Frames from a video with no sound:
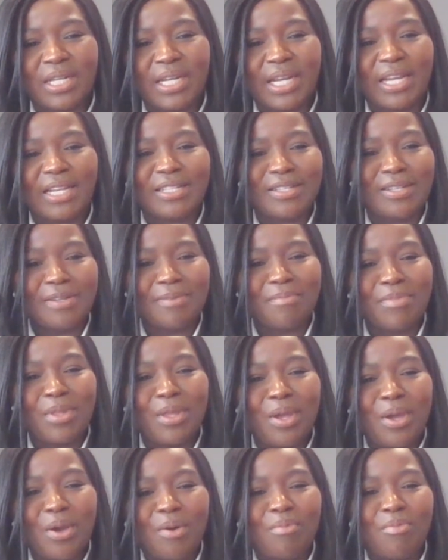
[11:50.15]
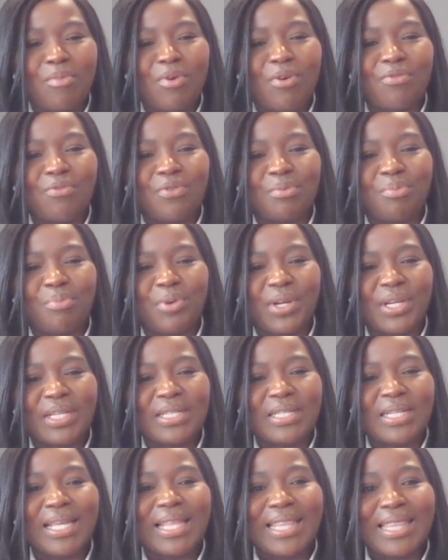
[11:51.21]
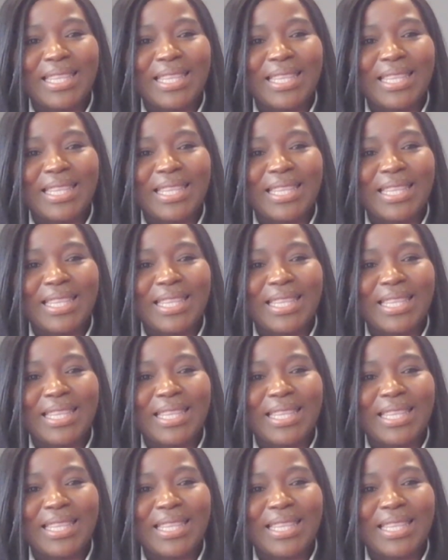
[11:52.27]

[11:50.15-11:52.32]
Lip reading: create more footprint.